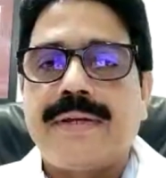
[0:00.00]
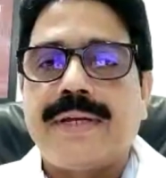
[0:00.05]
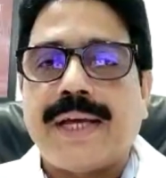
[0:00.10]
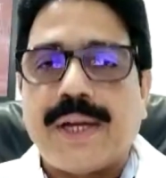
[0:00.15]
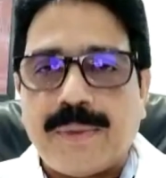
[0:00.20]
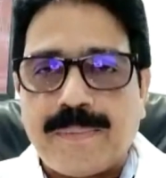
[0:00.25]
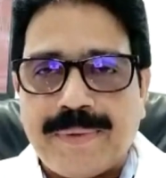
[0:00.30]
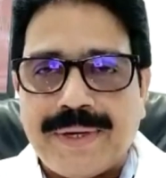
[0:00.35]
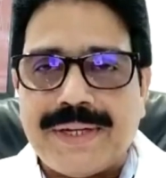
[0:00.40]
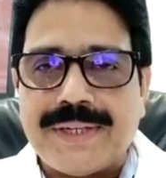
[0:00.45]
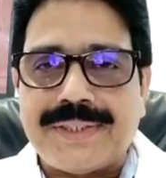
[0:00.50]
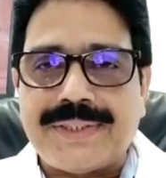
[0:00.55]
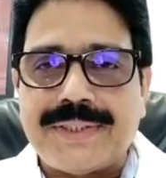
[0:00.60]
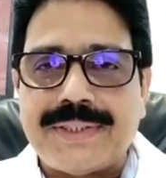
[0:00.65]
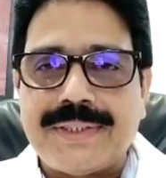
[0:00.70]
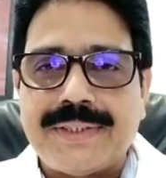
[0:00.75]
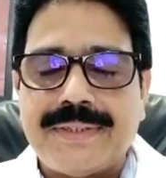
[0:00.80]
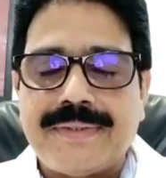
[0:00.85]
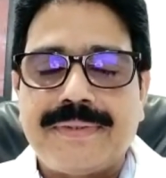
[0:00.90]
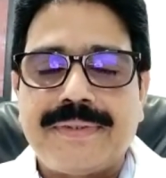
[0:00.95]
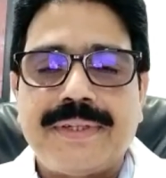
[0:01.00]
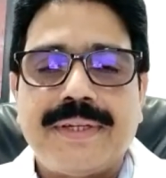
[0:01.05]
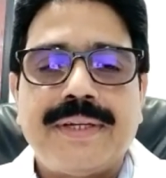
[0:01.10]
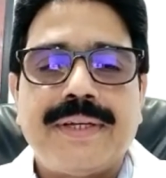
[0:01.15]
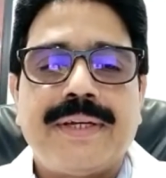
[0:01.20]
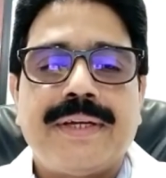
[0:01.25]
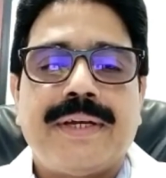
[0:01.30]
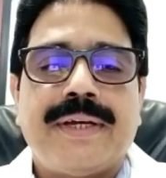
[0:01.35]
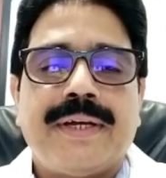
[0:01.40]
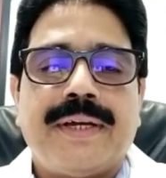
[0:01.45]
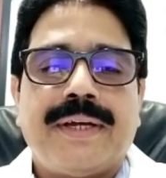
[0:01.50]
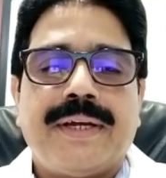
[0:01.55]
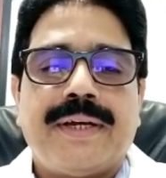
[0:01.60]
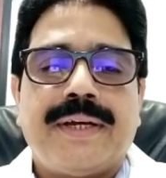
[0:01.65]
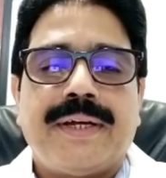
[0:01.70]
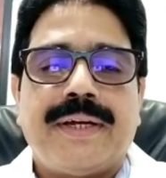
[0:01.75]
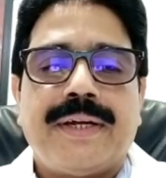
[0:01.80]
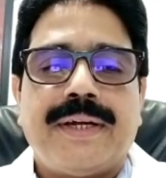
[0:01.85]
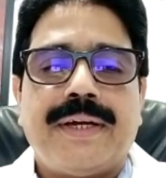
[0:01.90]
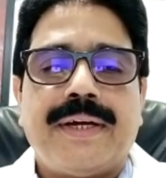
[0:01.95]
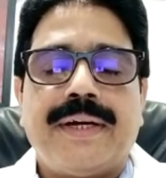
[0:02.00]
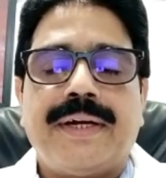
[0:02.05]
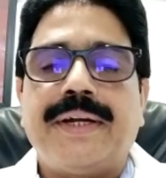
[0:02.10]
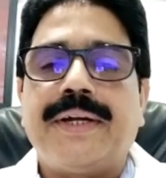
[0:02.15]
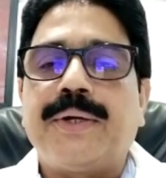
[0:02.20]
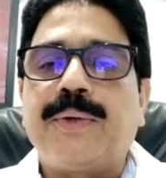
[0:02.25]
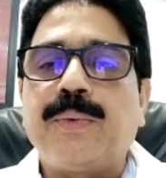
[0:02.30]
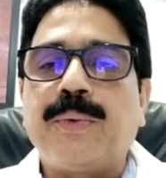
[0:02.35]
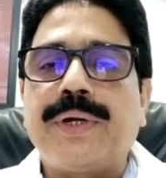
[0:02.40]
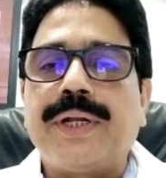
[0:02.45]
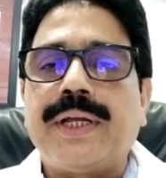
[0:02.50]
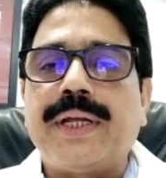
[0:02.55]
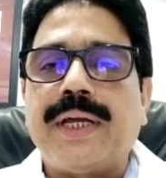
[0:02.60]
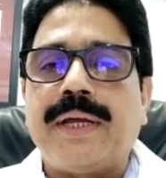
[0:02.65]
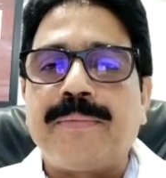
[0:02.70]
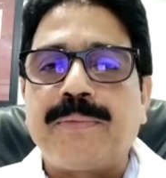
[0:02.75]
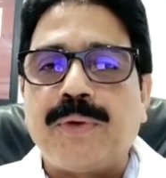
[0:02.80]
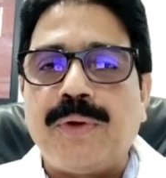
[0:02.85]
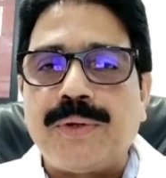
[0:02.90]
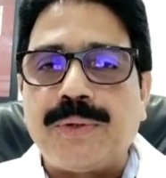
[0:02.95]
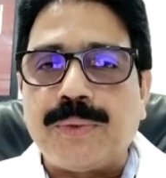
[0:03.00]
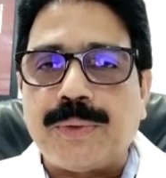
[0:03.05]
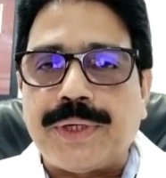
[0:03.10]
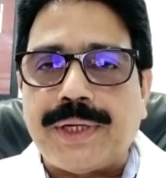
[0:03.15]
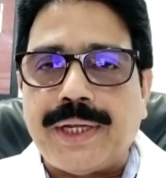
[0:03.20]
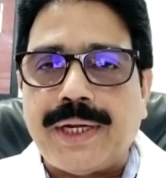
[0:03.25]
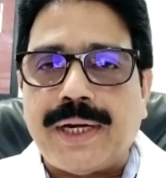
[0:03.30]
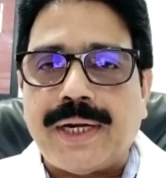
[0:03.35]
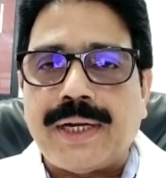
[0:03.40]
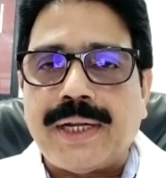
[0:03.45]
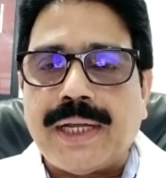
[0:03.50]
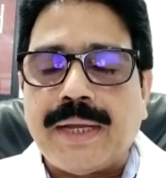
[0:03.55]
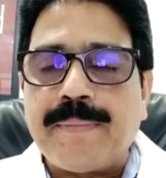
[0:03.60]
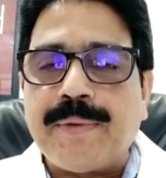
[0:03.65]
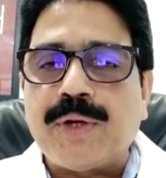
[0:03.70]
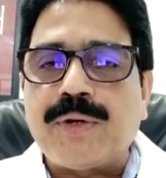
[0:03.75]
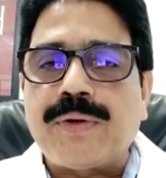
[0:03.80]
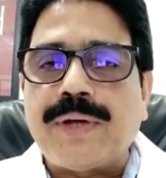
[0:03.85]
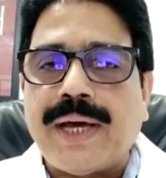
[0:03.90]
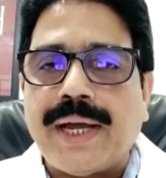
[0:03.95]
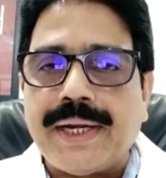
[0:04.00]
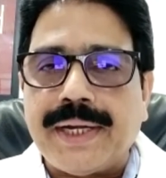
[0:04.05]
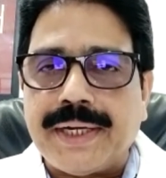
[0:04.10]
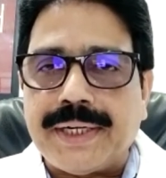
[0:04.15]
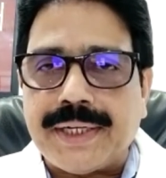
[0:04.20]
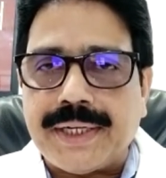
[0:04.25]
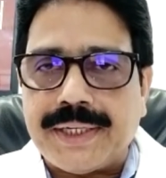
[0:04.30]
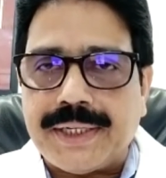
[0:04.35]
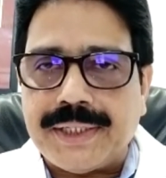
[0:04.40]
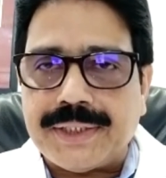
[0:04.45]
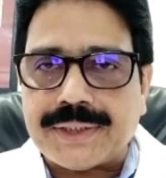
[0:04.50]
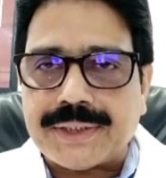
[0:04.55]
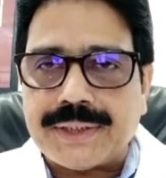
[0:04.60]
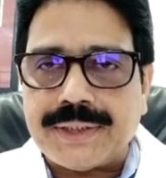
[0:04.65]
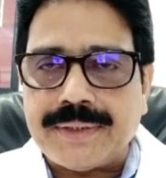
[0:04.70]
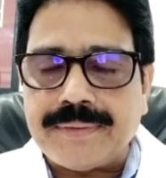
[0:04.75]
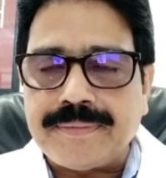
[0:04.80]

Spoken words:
Hello friends. Today I am going to tell about herniated disc